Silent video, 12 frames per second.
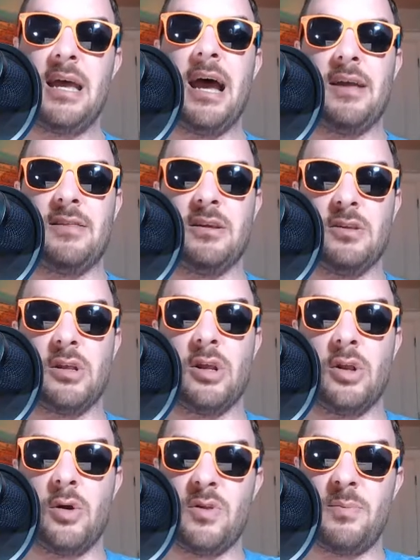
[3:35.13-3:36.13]
I think they're going
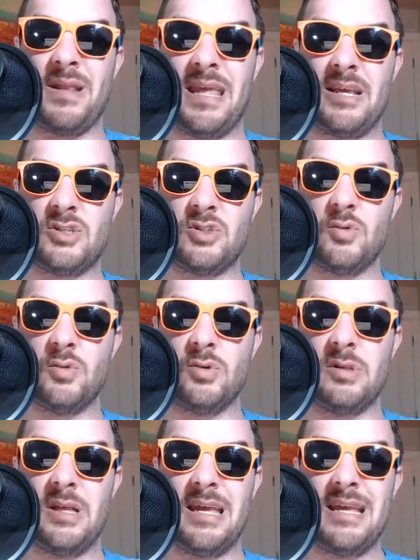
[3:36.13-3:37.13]
to go with Penei
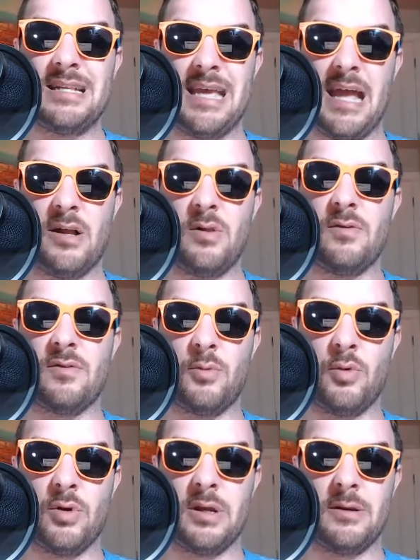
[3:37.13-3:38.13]
Sewell, tackle from
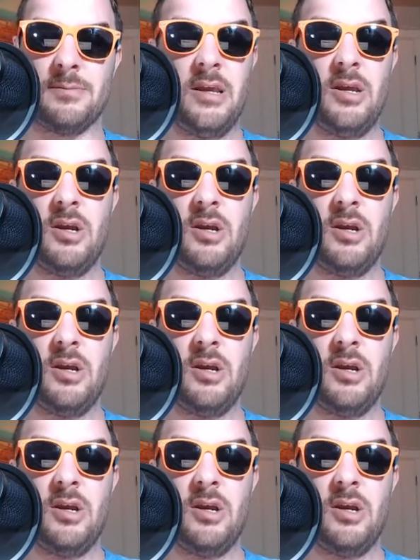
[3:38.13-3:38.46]
Oregon.